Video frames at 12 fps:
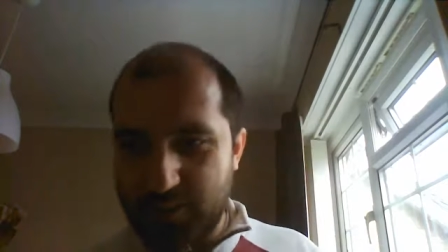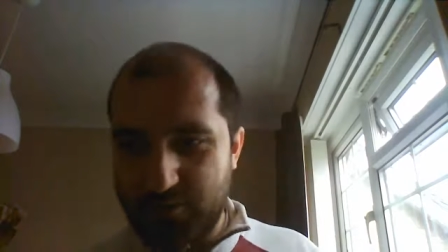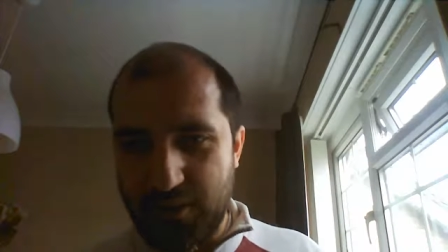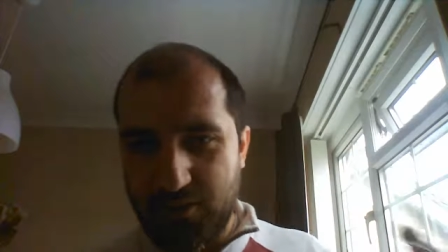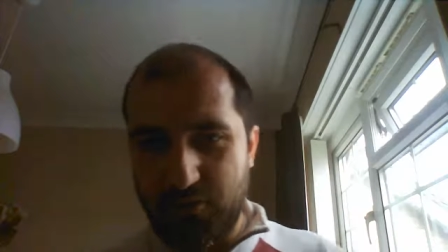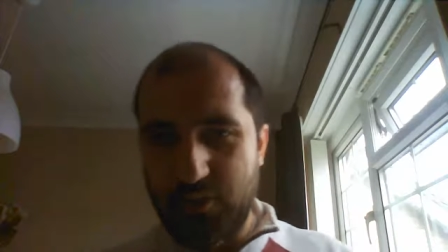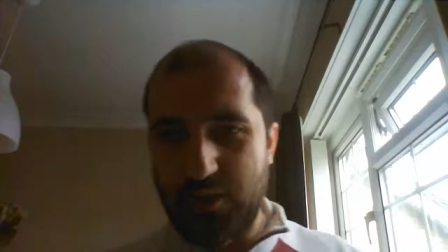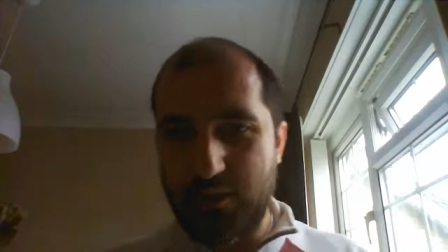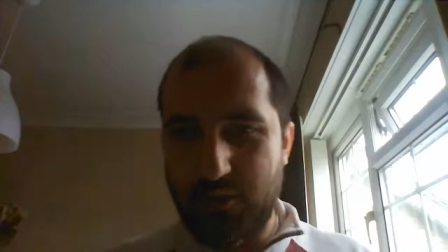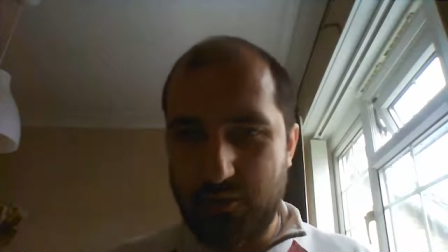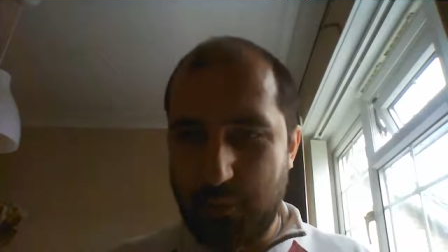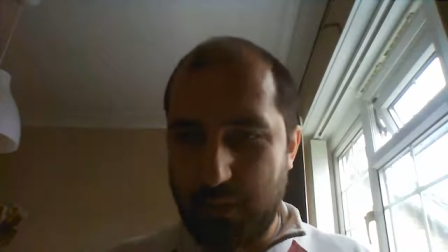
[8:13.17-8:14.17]
let's say this video
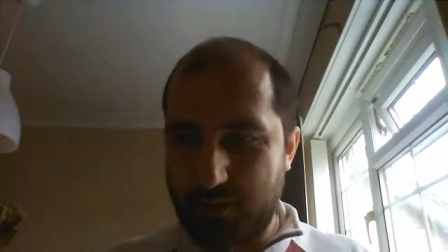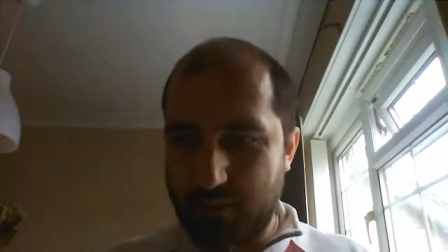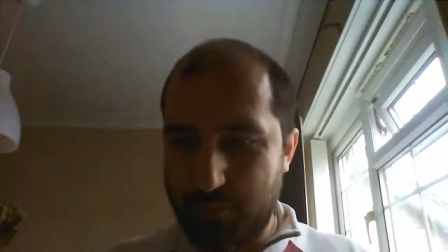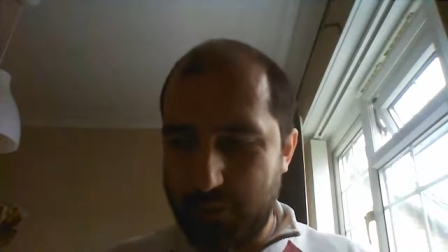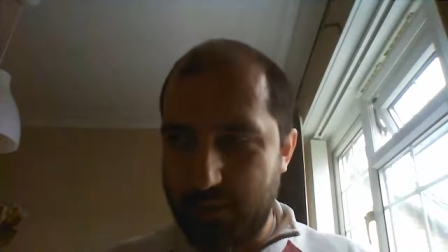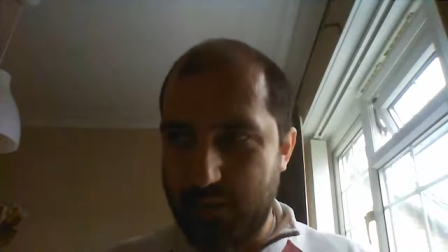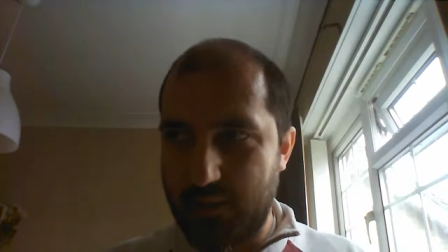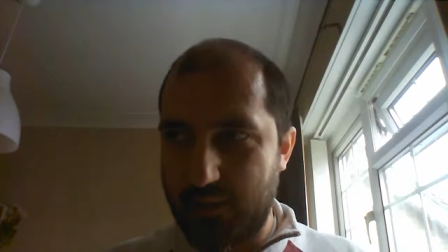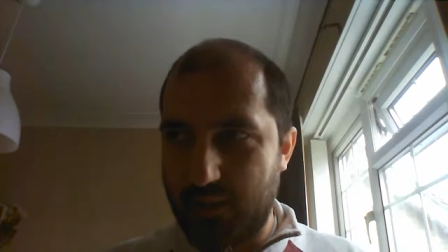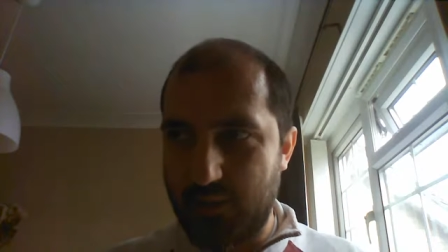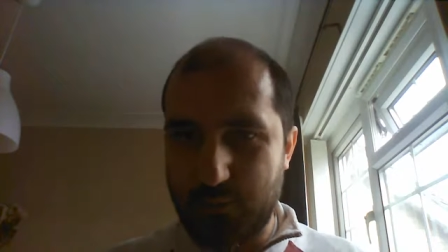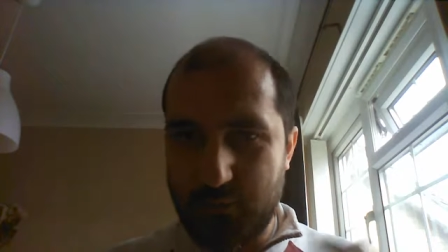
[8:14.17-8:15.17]
does make enough money, then
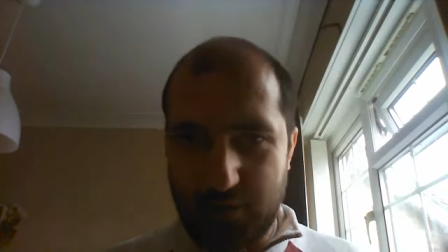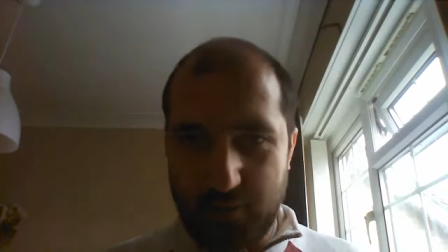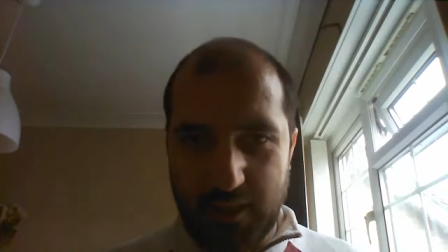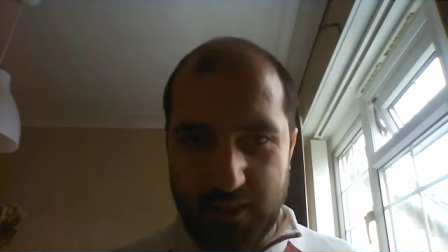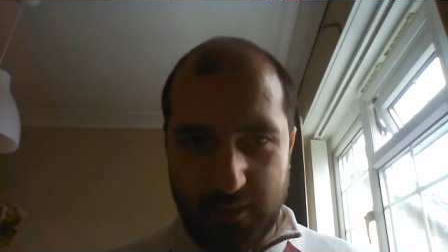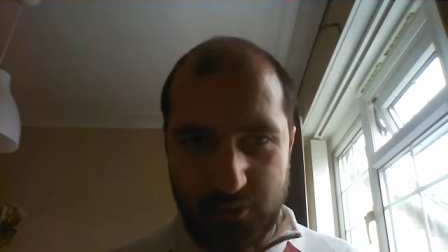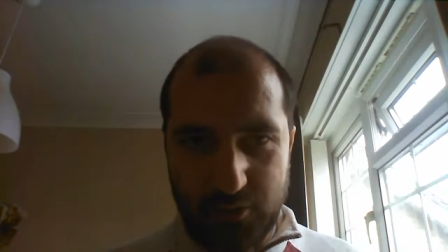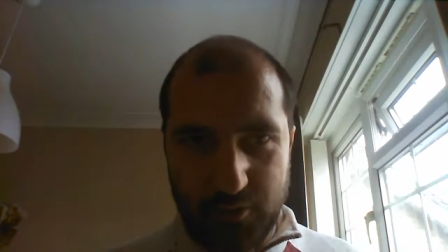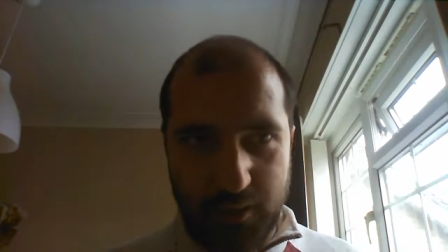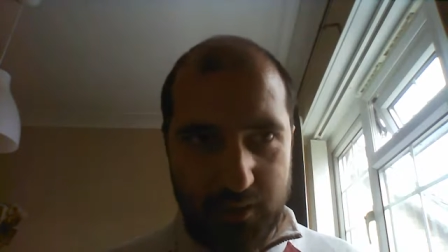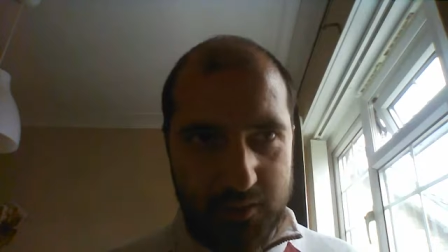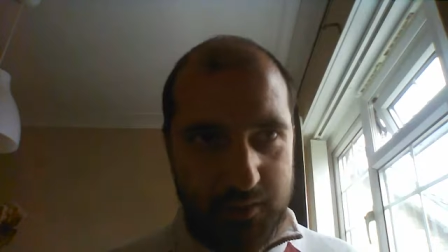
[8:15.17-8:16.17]
I hope to donate that to
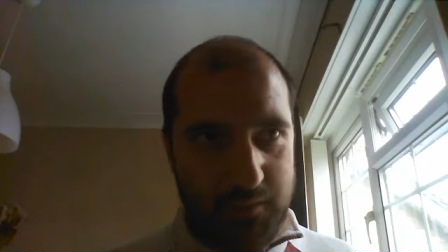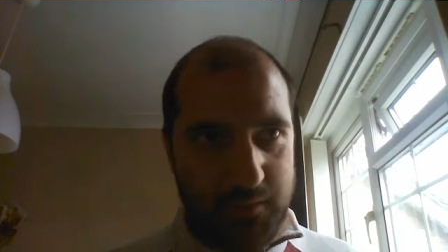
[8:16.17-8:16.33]
like